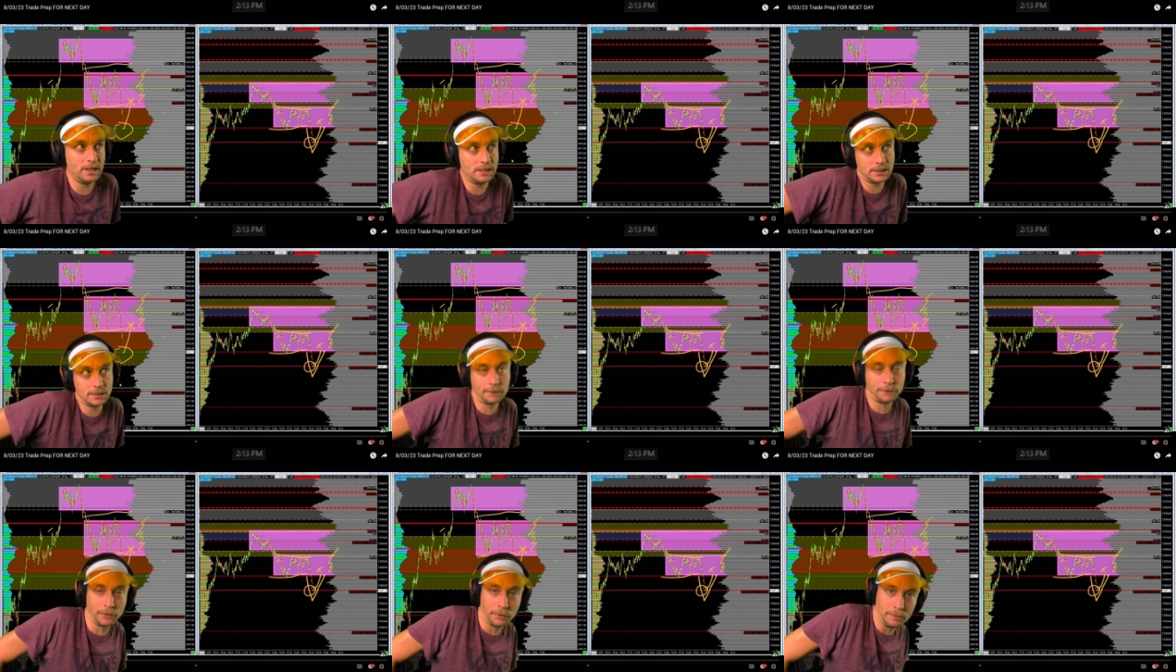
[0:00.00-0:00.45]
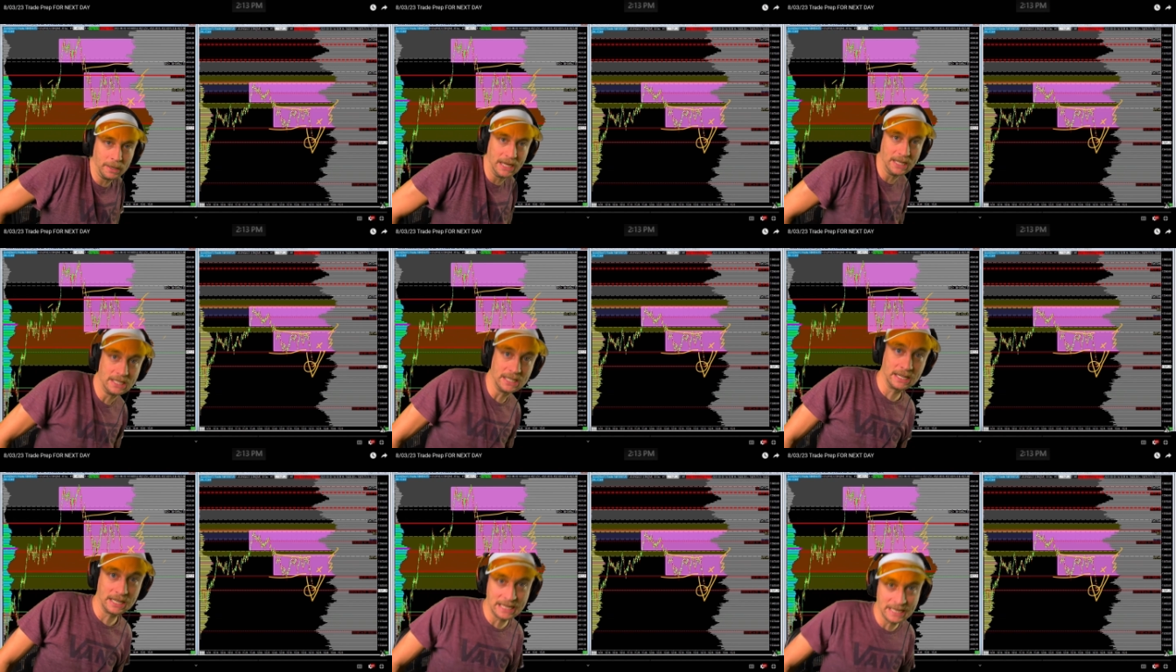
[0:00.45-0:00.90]
for me
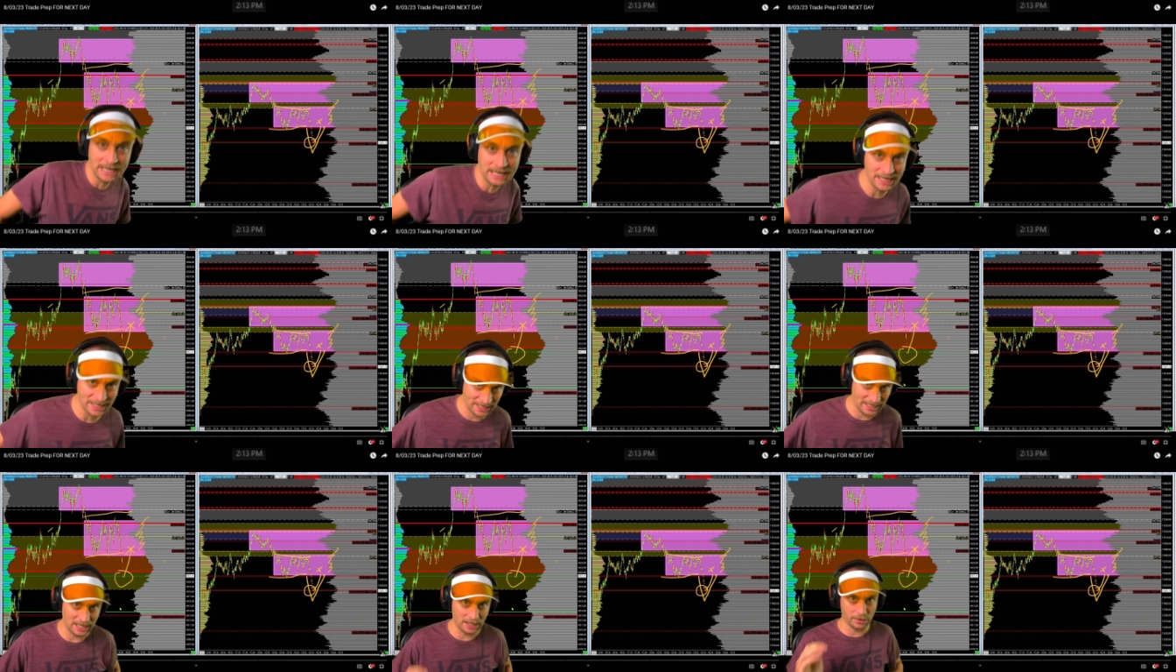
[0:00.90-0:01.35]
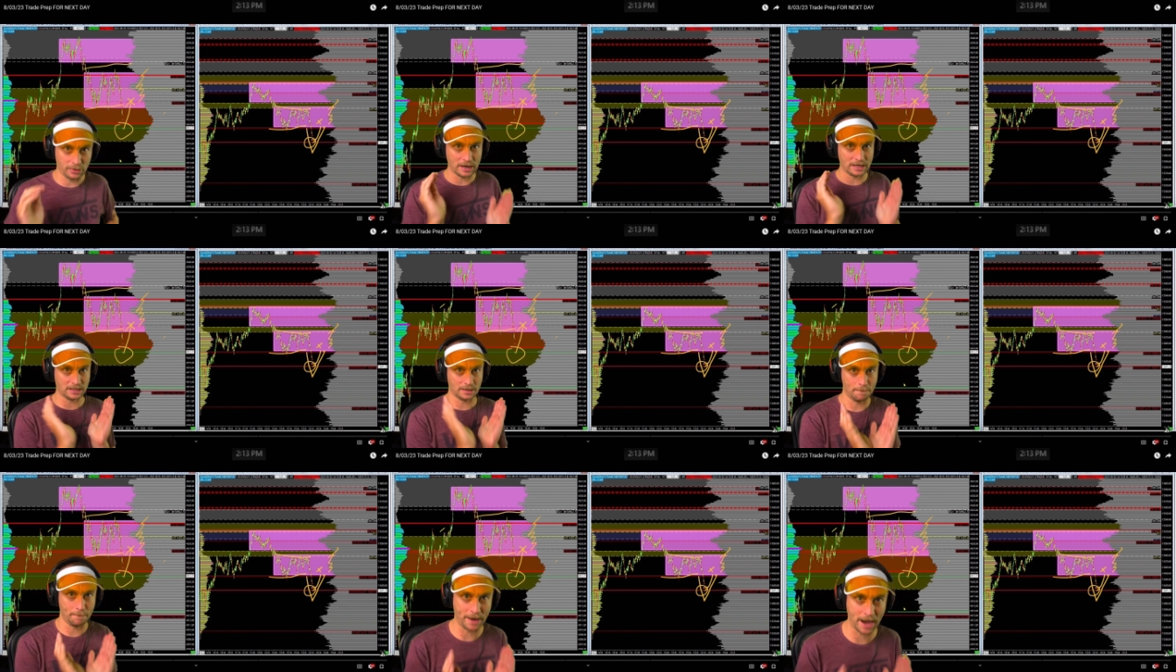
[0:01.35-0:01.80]
to get in either
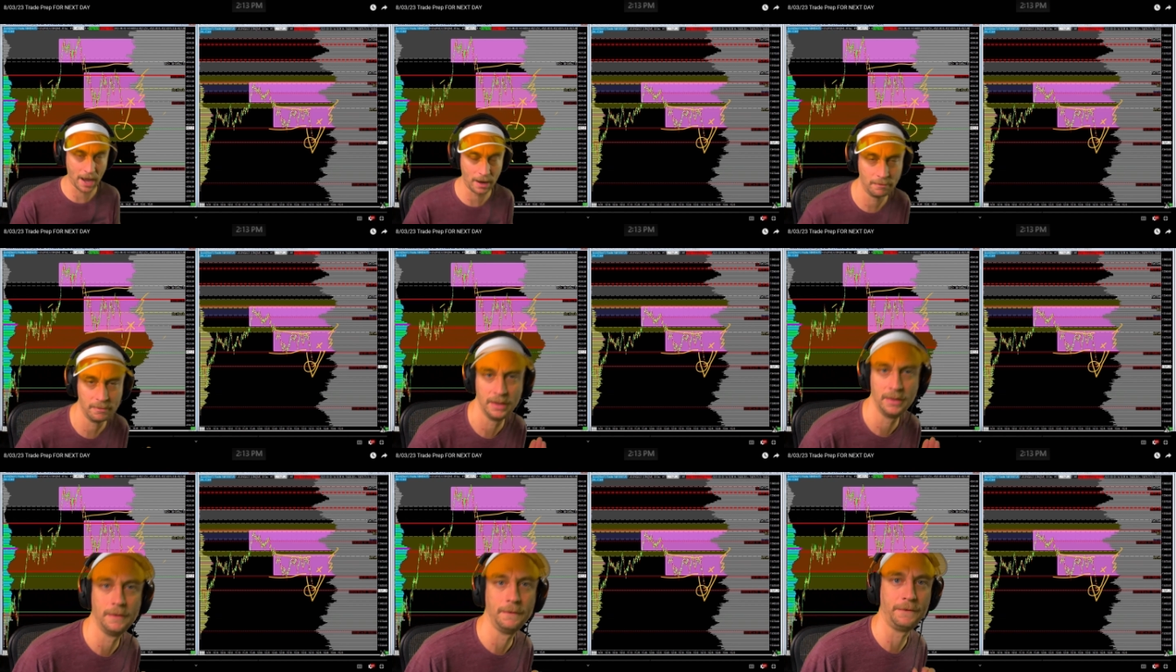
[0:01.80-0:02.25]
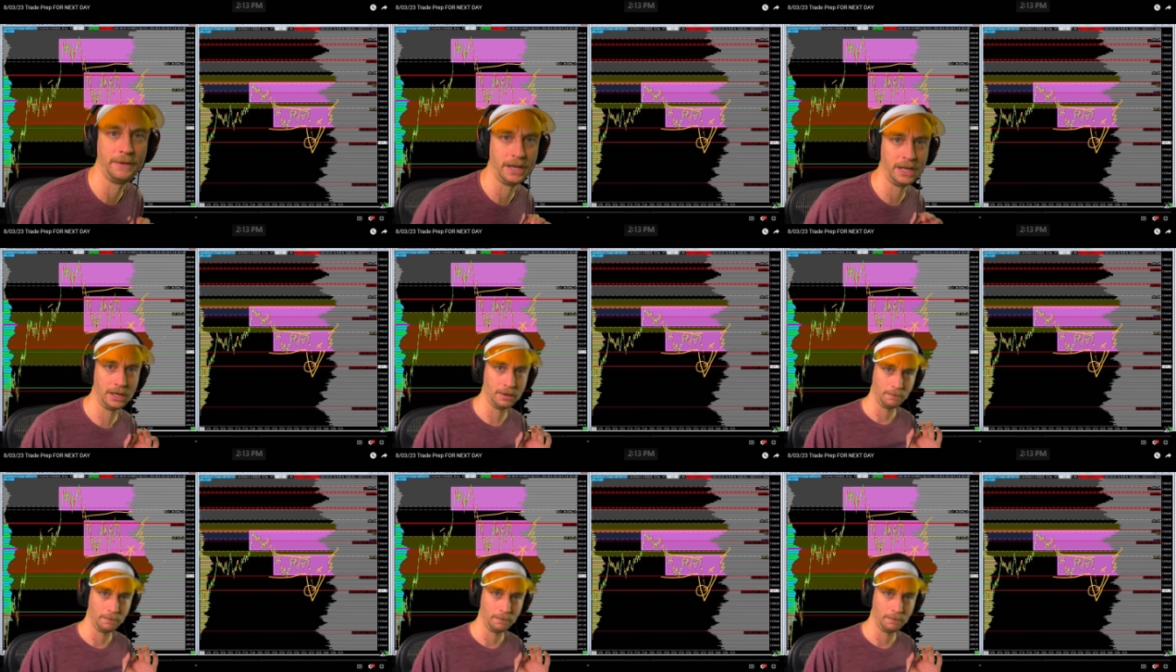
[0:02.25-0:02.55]
at the bottom of the V